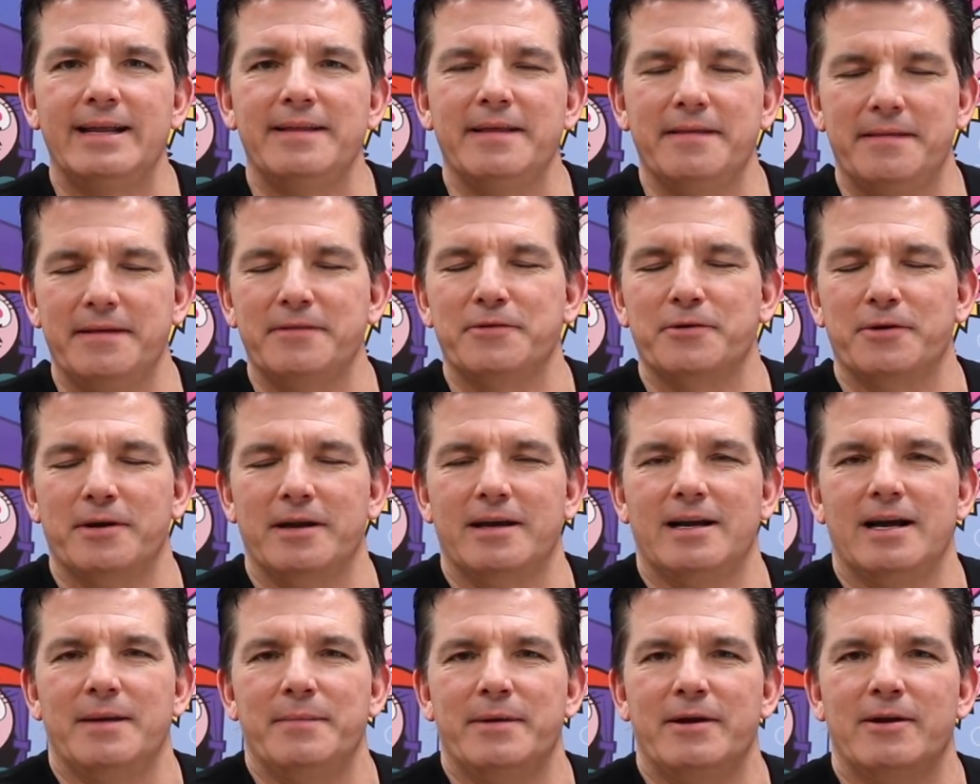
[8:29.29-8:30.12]
They think they're going
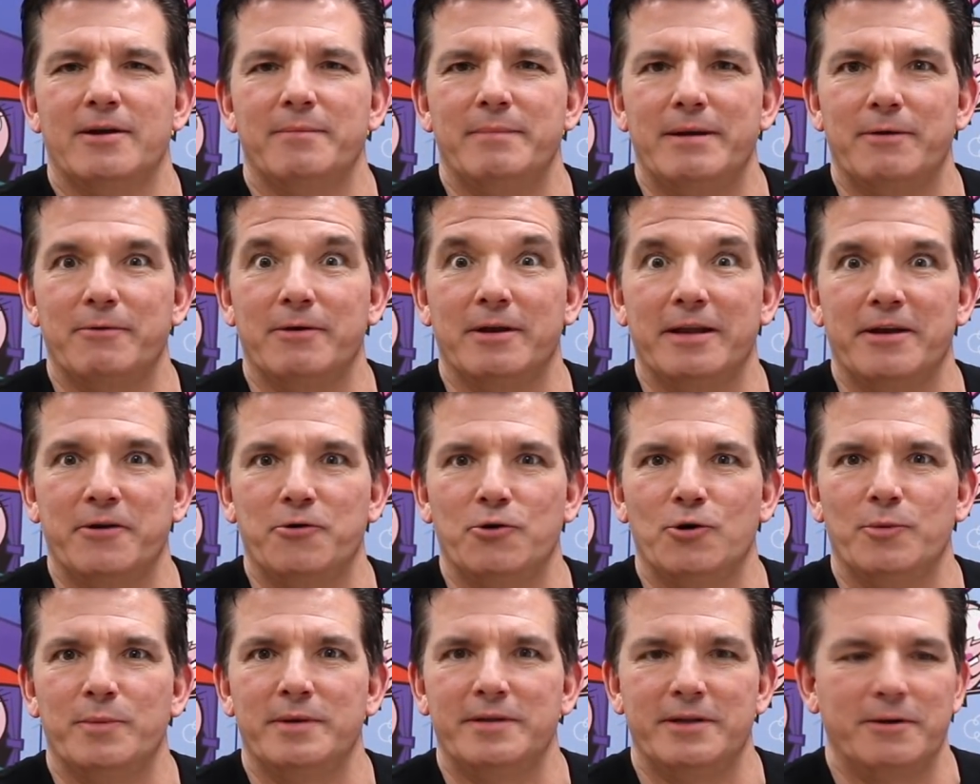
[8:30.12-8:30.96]
to come here and be really
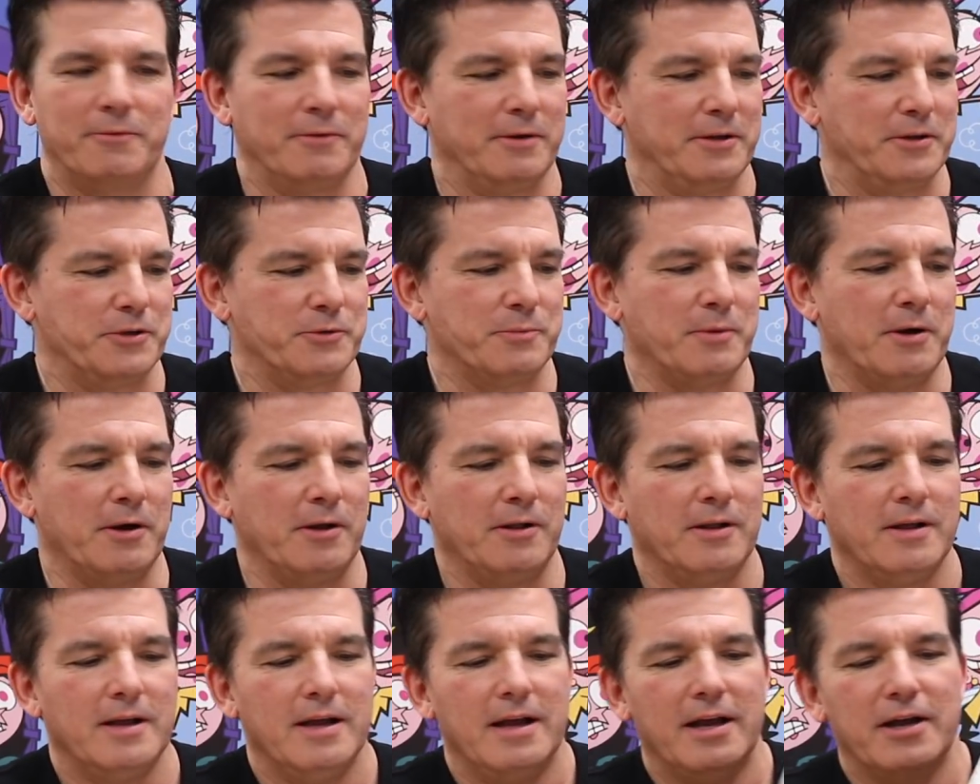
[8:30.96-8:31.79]
cool, but they're really
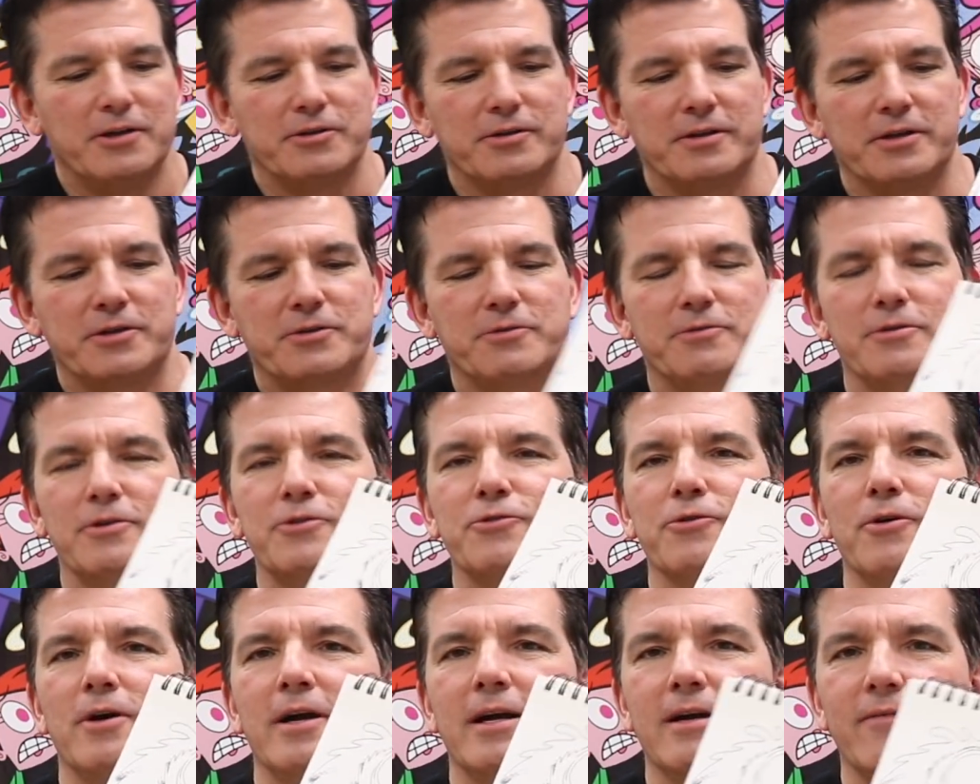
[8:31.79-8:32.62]
small. So this was a
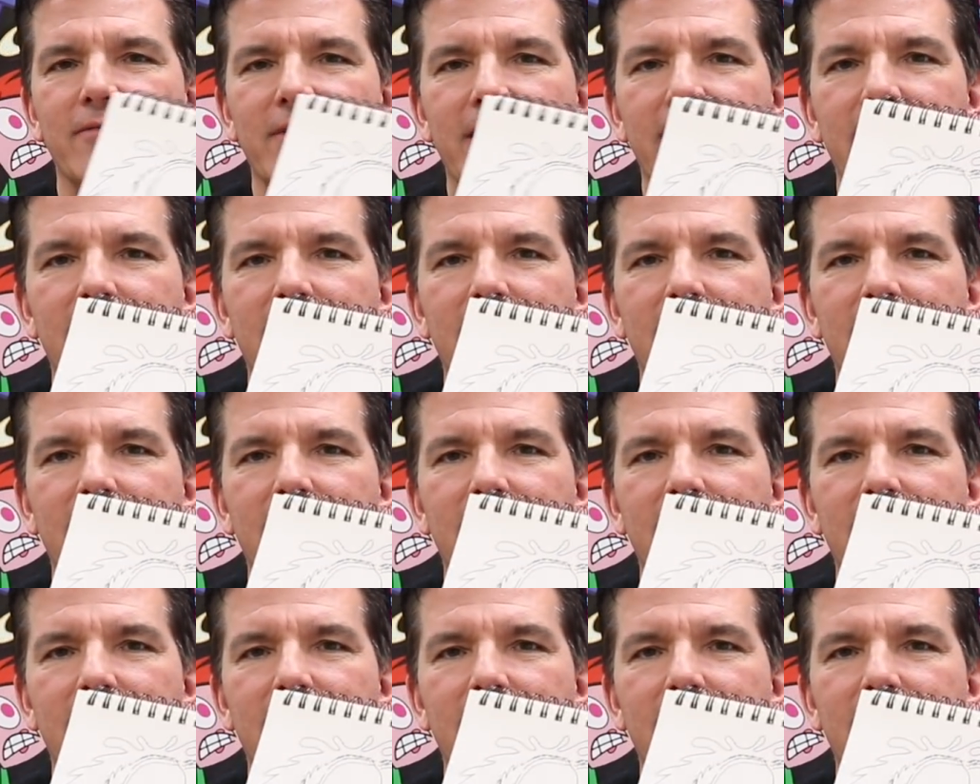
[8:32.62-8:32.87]
drawing of the